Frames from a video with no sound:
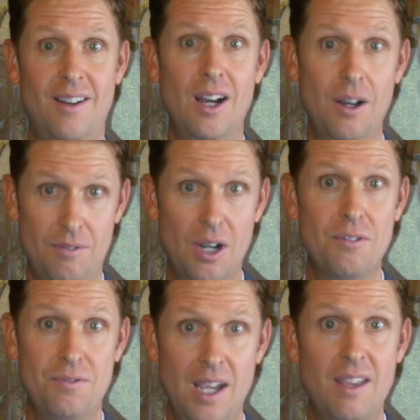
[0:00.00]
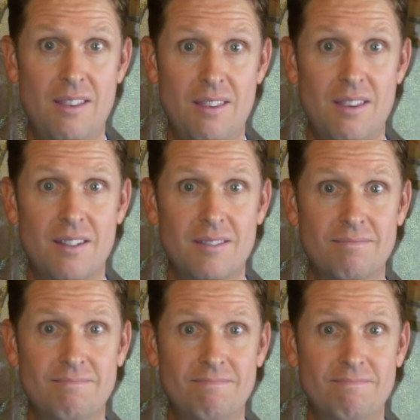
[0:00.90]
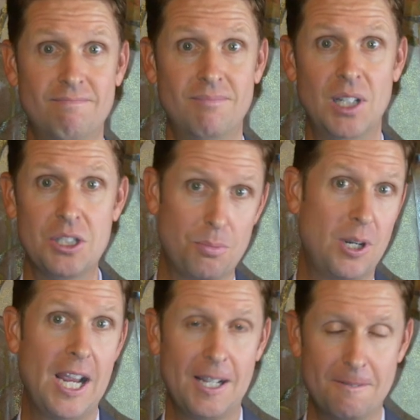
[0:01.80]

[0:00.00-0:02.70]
of our faith. Let's pray.